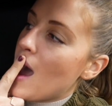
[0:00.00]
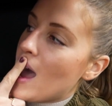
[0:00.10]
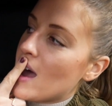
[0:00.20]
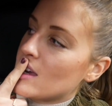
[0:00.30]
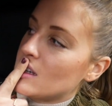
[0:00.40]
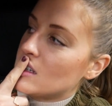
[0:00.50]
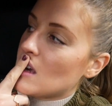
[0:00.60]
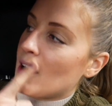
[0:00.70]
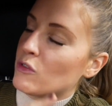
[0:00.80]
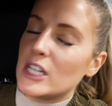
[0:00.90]
and
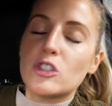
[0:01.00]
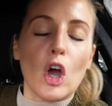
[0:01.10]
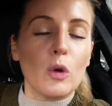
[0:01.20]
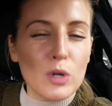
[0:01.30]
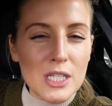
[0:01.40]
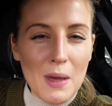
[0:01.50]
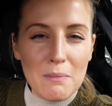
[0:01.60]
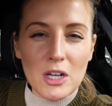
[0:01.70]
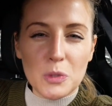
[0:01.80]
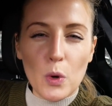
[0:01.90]
I really don't want to spend
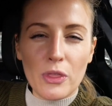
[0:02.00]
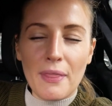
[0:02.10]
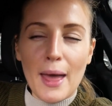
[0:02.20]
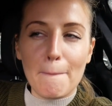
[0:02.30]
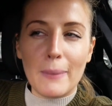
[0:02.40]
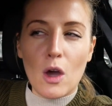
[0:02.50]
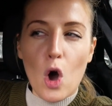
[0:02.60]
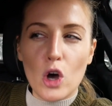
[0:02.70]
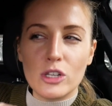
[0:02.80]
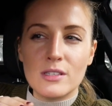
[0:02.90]
much more than that
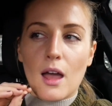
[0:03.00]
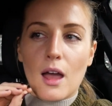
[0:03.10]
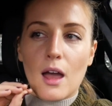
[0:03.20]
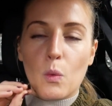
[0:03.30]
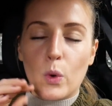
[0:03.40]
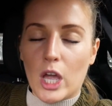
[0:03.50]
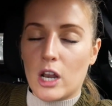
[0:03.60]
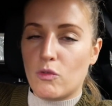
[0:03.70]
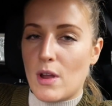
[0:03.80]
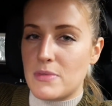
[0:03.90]
because we're
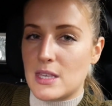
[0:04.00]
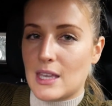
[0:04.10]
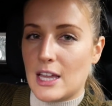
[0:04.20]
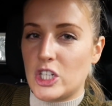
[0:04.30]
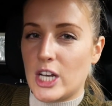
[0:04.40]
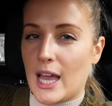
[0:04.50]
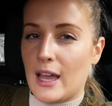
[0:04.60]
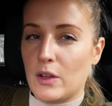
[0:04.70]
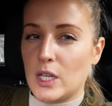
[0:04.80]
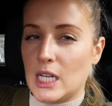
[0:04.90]
gonna rip this kitchen
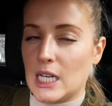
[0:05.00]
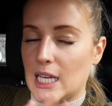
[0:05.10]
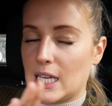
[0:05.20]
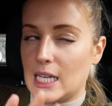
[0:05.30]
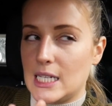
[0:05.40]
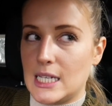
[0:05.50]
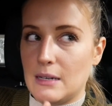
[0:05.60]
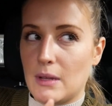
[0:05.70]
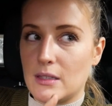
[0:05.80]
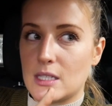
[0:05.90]
out in like
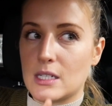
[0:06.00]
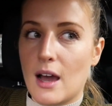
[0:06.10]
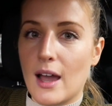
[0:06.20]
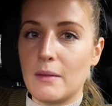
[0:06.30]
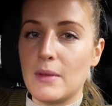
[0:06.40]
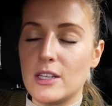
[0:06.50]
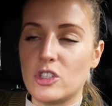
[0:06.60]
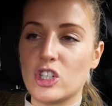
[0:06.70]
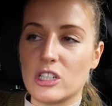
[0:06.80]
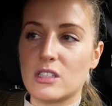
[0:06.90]
18 months time. It's
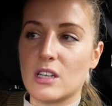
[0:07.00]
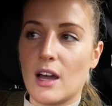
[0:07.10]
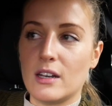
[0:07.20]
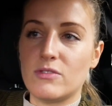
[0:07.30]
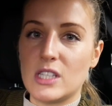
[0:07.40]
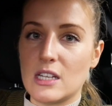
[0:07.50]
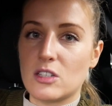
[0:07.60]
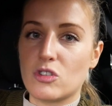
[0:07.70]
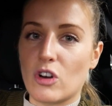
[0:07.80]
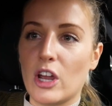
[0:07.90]
just to kind of see us
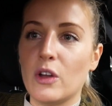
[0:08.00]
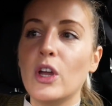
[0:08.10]
through.